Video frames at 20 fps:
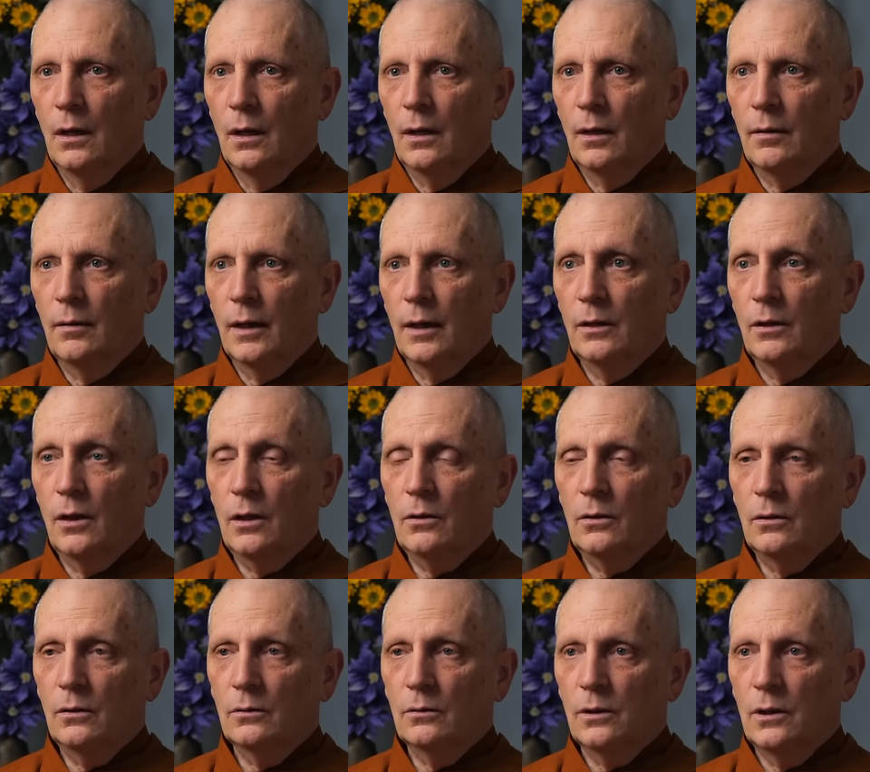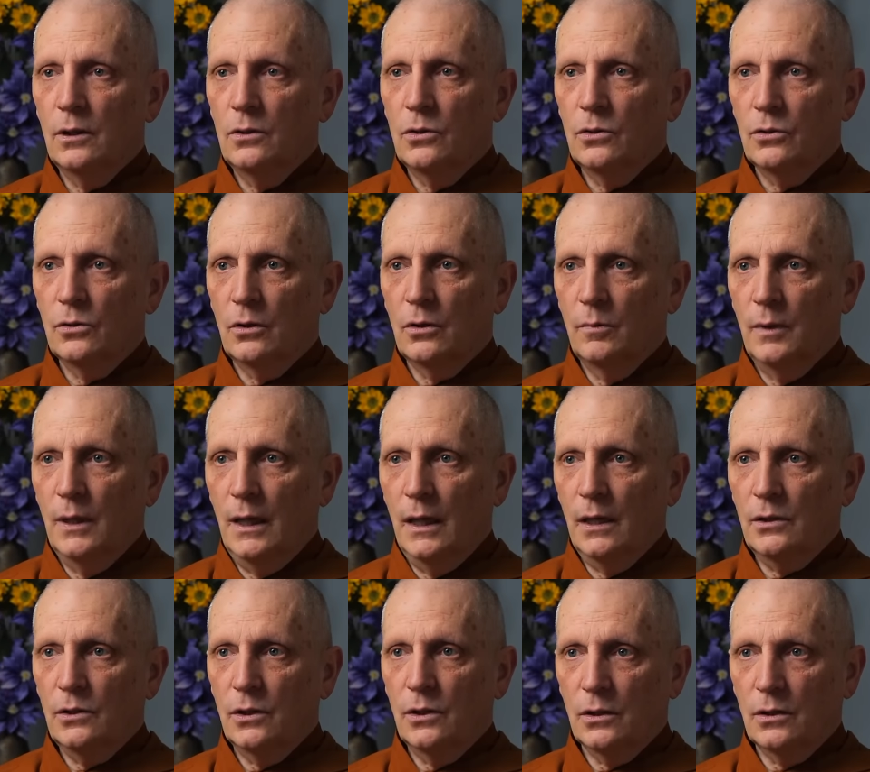uh, and not all teachers are
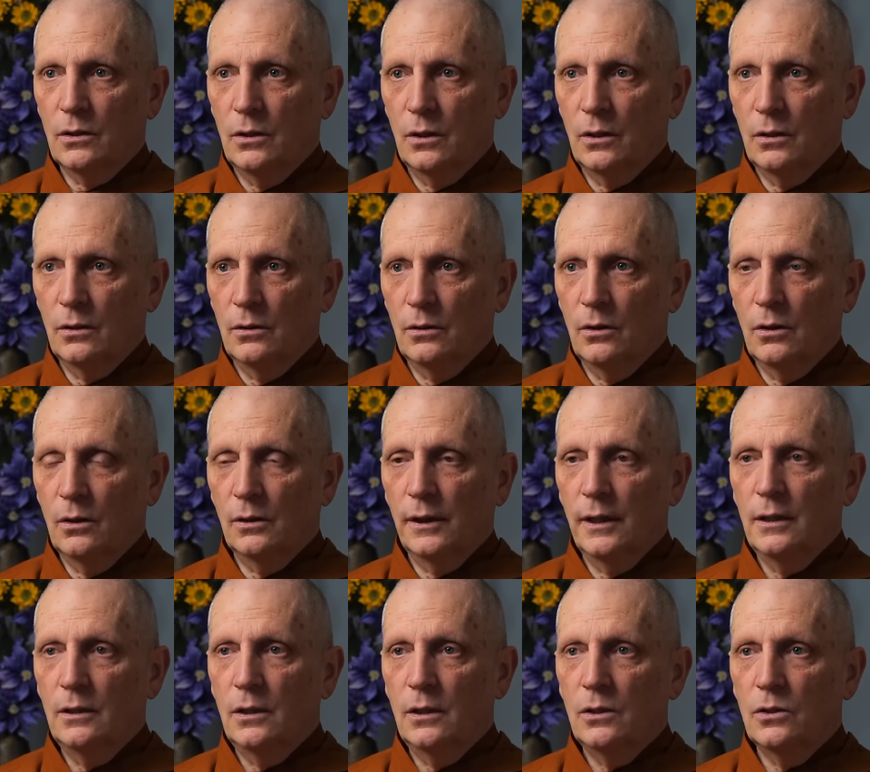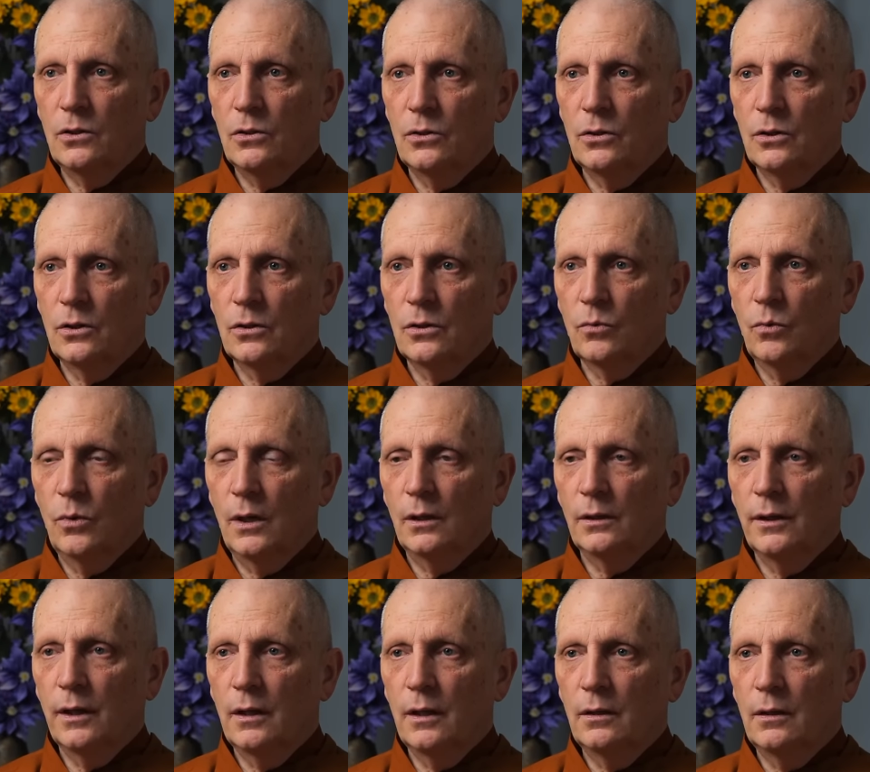monastics. Uh, there are lay teachers as
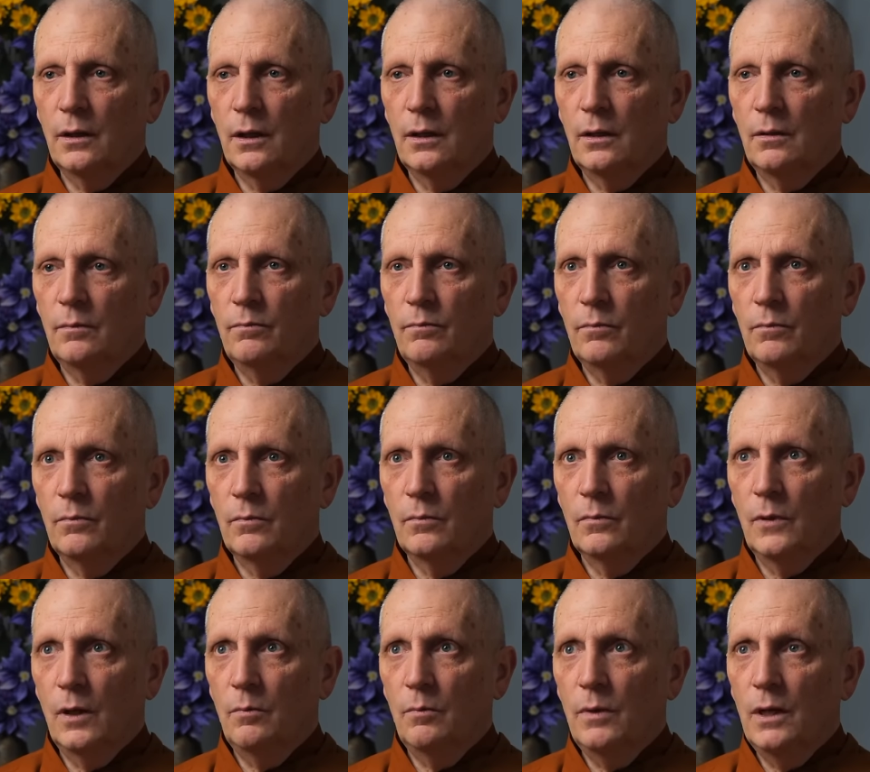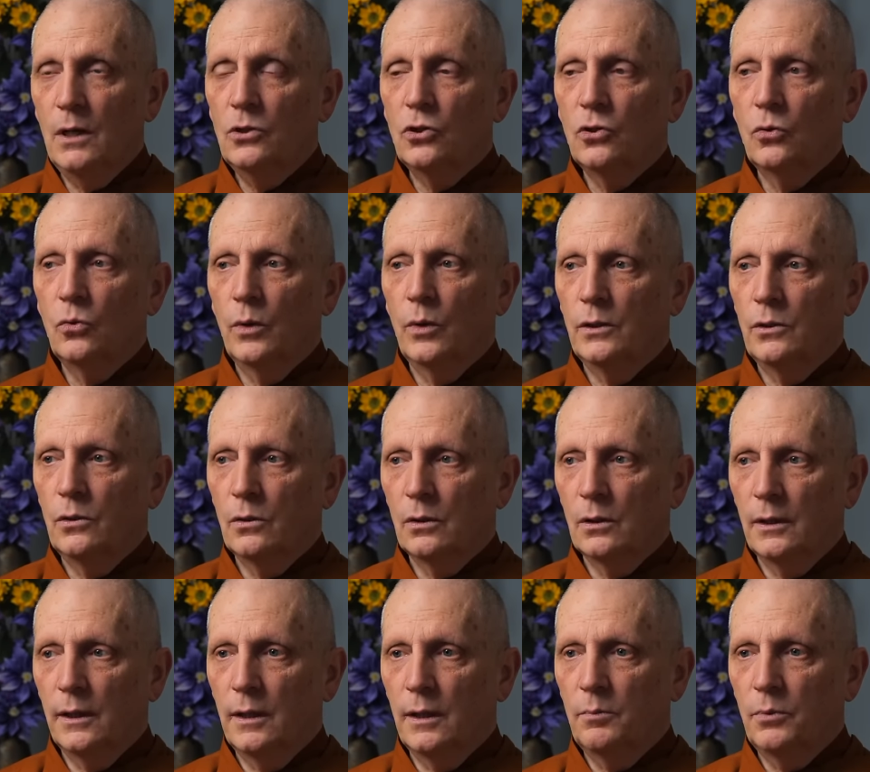well. They they they meet you when you're
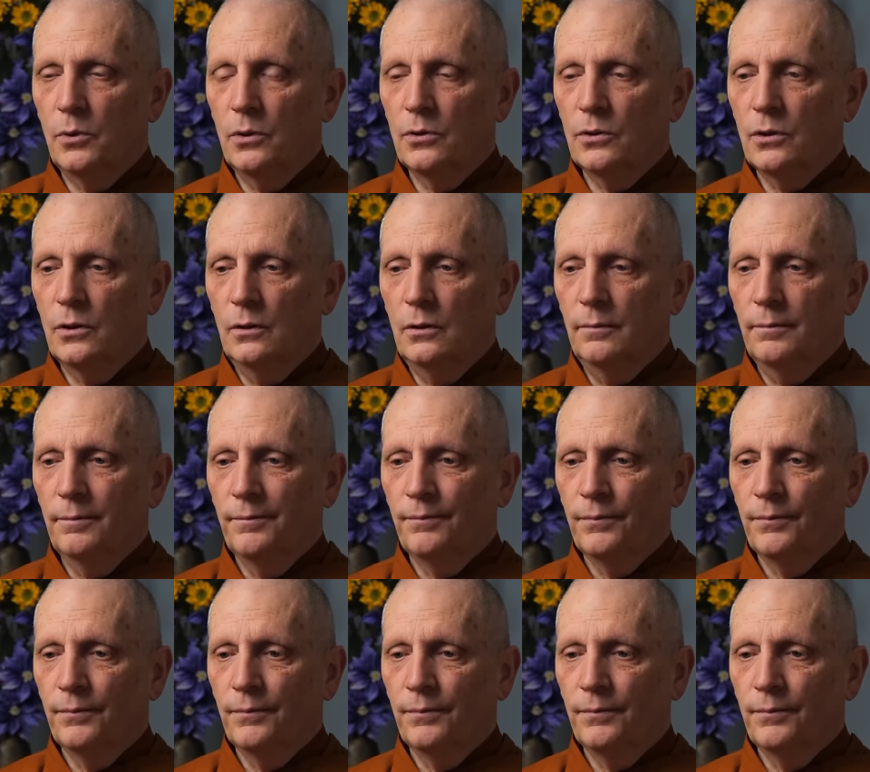a lay person,